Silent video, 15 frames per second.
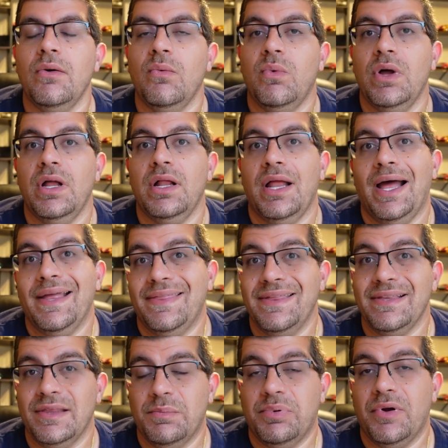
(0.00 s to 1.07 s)
Well, I
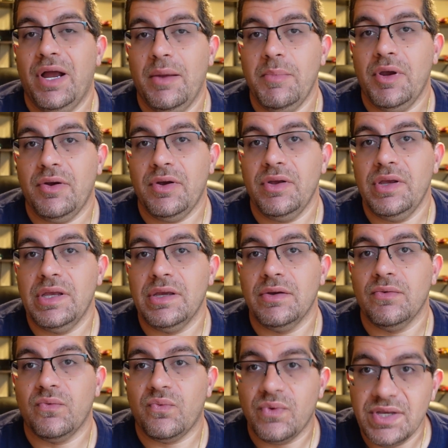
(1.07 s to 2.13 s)
think the primary
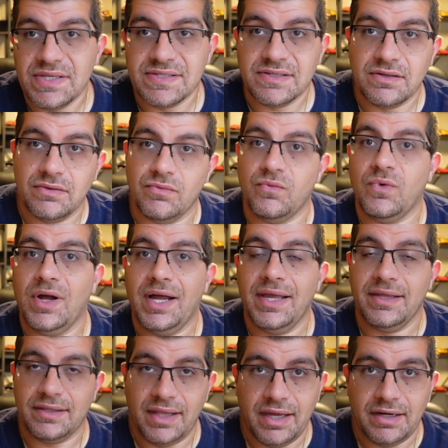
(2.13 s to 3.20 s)
reason why
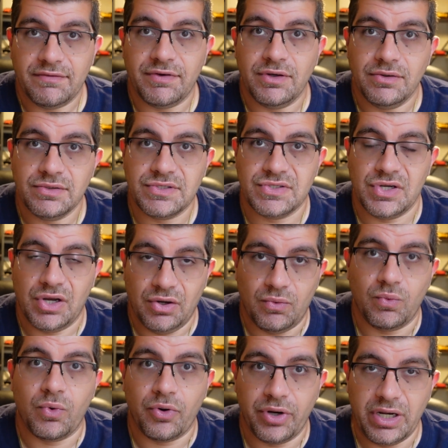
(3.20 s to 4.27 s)
a lot of hosts are
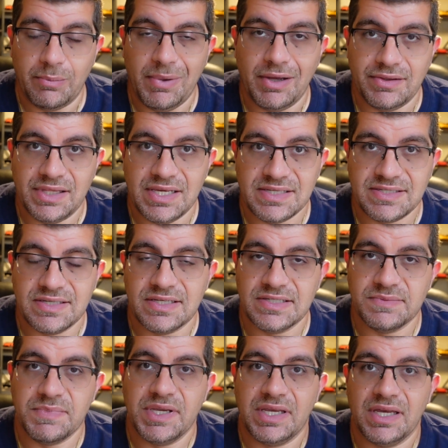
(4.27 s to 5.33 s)
worried about this
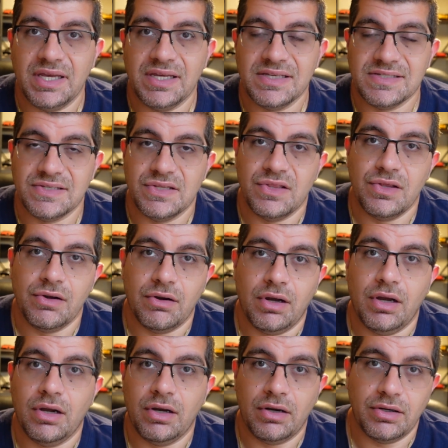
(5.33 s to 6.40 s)
is because
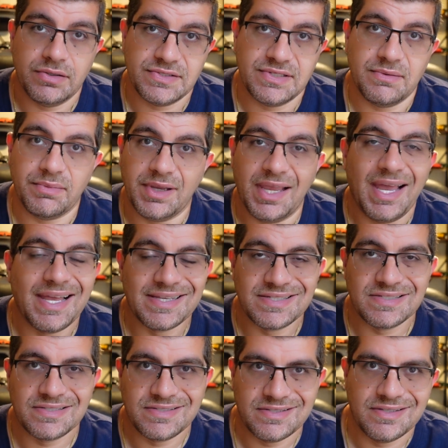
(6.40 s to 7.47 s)
there are some
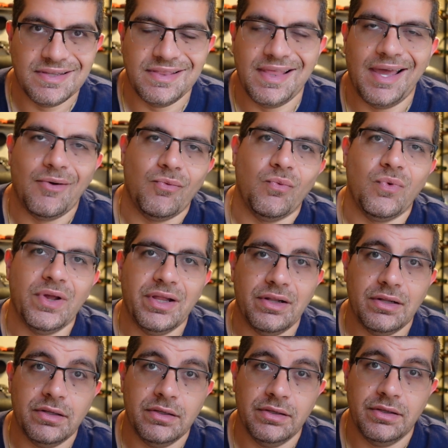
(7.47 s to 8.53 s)
guests that
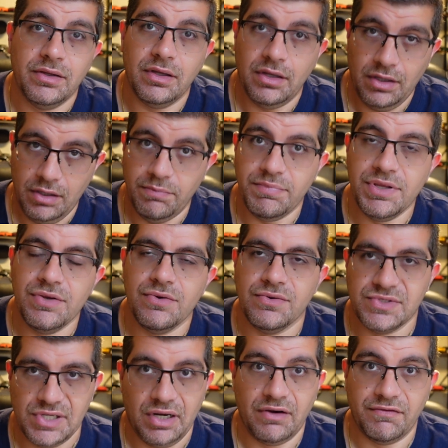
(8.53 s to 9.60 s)
will
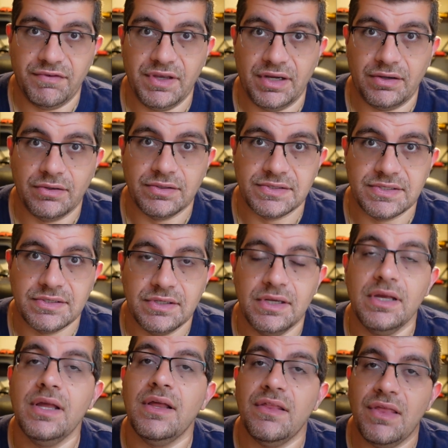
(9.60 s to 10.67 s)
abuse our vehicles,
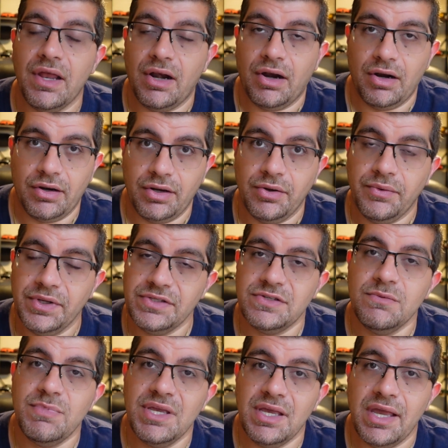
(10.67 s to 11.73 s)
that are going
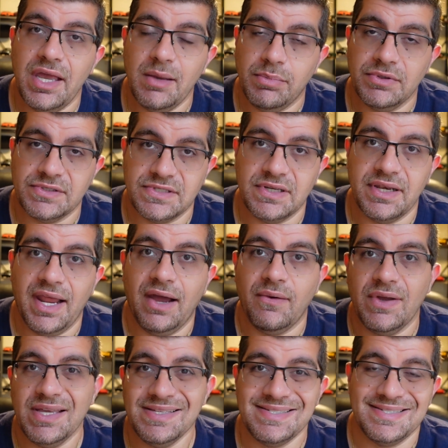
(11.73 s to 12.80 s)
to be able to
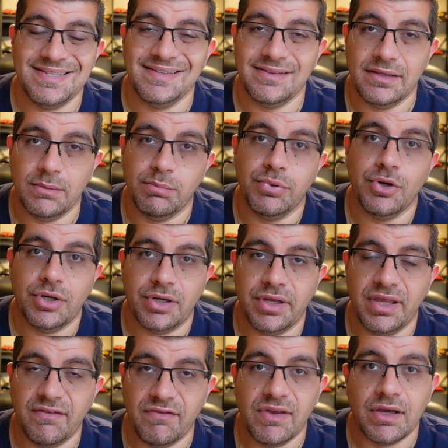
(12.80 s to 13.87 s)
now instantly book
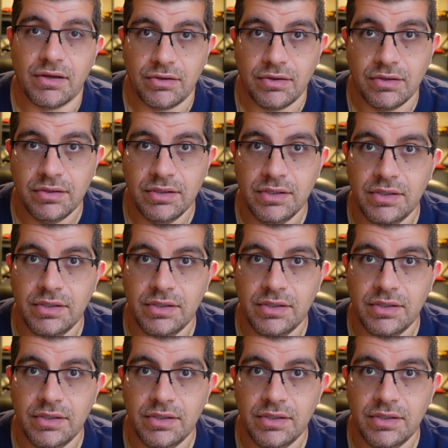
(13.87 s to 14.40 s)
a vehicle.